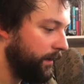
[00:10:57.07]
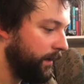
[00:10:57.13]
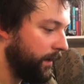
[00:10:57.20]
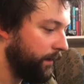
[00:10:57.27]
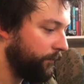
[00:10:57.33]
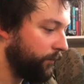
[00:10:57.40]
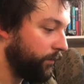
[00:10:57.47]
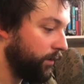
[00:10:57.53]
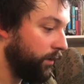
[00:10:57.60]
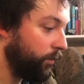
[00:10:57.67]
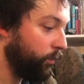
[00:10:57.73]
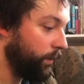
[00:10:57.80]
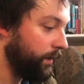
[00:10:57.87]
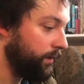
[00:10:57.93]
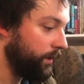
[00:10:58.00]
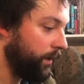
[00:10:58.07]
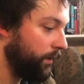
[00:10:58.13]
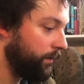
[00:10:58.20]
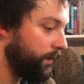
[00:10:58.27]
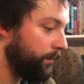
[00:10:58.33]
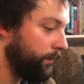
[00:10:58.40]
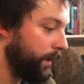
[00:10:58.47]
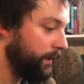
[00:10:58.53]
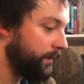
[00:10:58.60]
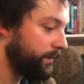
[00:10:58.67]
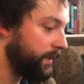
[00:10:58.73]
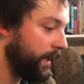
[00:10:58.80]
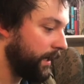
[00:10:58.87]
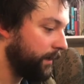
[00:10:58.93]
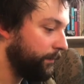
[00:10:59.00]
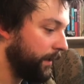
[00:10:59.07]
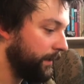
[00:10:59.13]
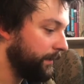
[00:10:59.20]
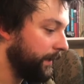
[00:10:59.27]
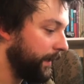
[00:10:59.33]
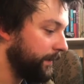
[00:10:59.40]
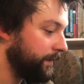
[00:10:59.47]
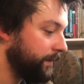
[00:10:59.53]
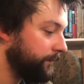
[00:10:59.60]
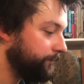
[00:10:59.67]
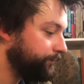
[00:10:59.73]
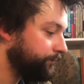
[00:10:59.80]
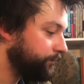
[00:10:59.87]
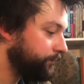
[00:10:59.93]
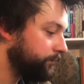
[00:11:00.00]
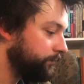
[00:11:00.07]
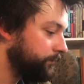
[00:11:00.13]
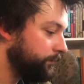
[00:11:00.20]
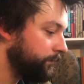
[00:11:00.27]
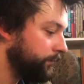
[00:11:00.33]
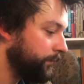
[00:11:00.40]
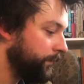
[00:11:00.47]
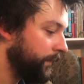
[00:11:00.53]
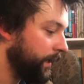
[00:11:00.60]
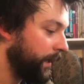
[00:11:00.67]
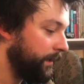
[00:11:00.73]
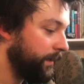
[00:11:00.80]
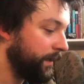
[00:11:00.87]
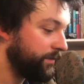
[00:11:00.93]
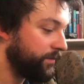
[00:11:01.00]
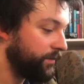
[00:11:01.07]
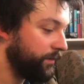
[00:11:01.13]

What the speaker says: and For all we know, they might attack by night. And Nestor,